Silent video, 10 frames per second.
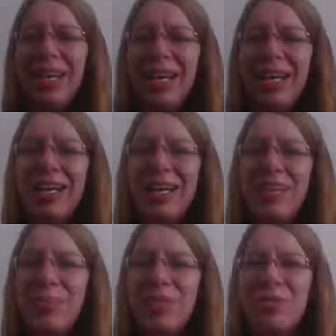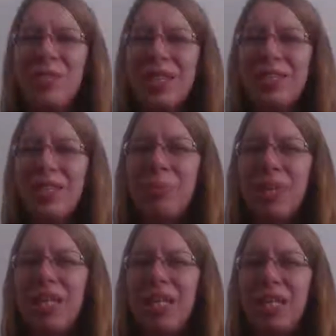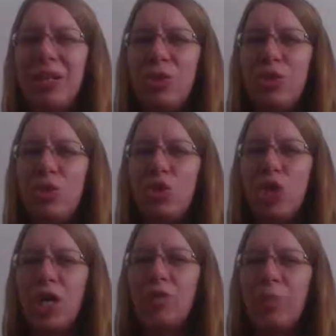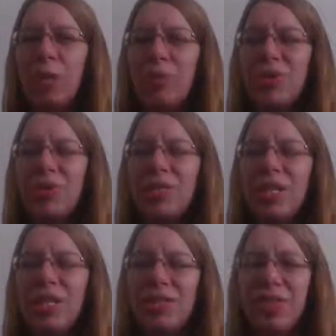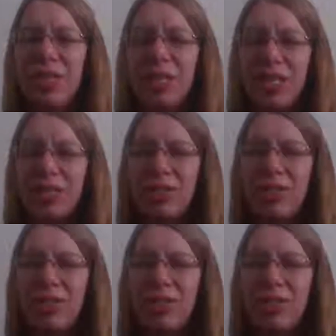of you guys come on a little too strong for my personality, so you need to like